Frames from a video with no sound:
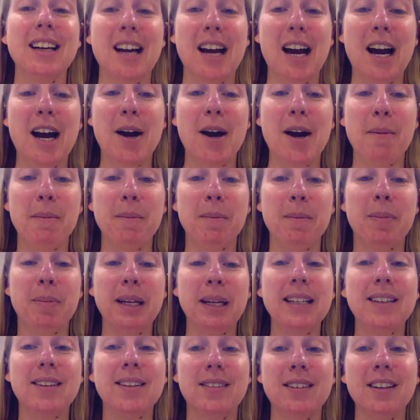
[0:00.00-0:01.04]
But
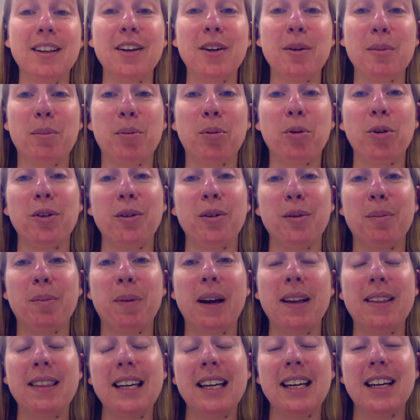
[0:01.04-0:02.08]
it's still
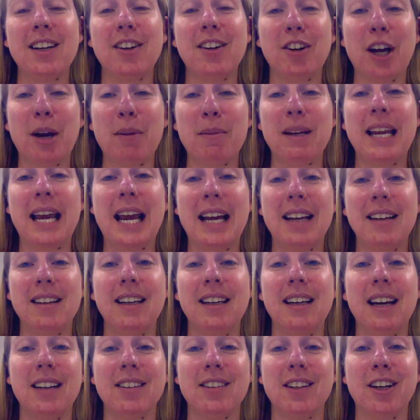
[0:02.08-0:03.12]
I think it'll come in
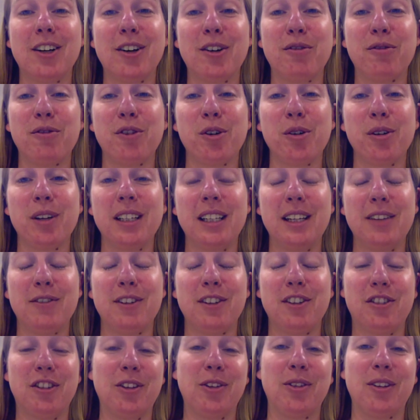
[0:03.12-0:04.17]
handy as I go forward,
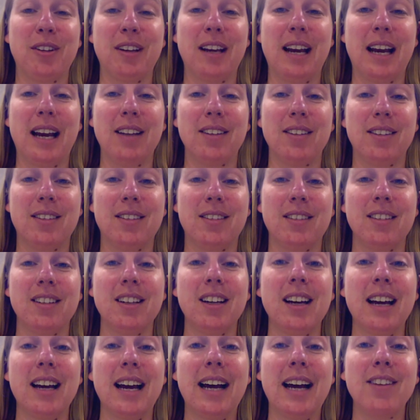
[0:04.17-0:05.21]
even just as
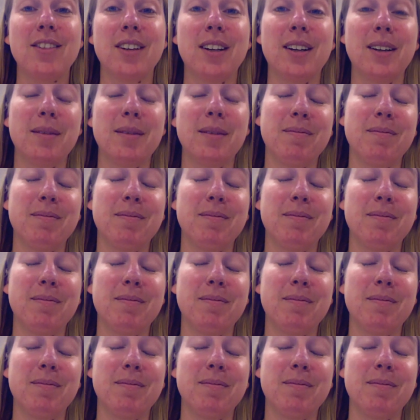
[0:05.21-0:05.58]
a